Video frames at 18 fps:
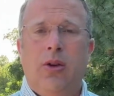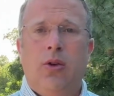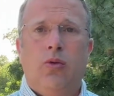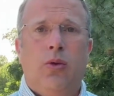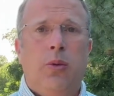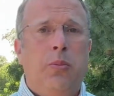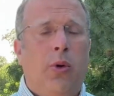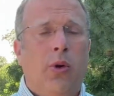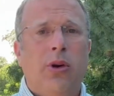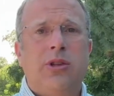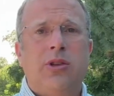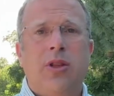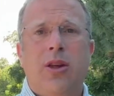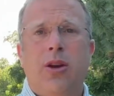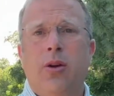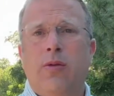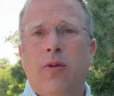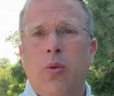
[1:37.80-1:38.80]
Reports are
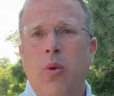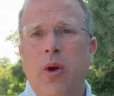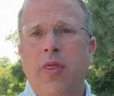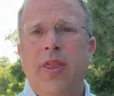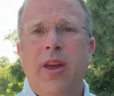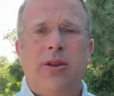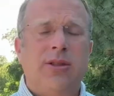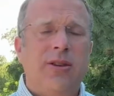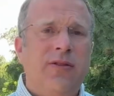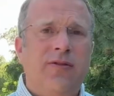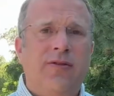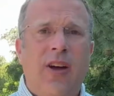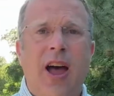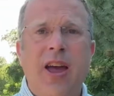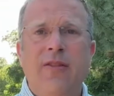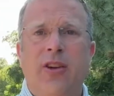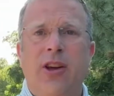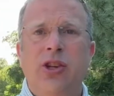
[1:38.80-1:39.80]
that over
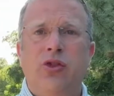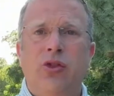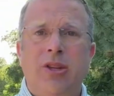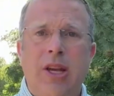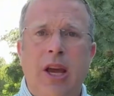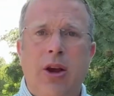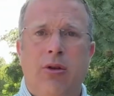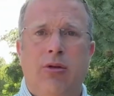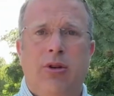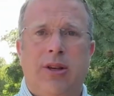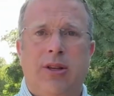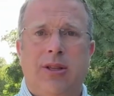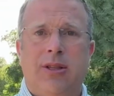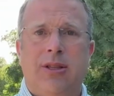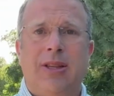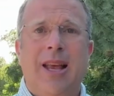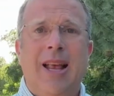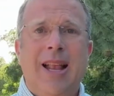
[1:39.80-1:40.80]
1,500
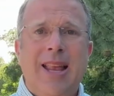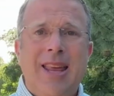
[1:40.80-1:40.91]
terrorists,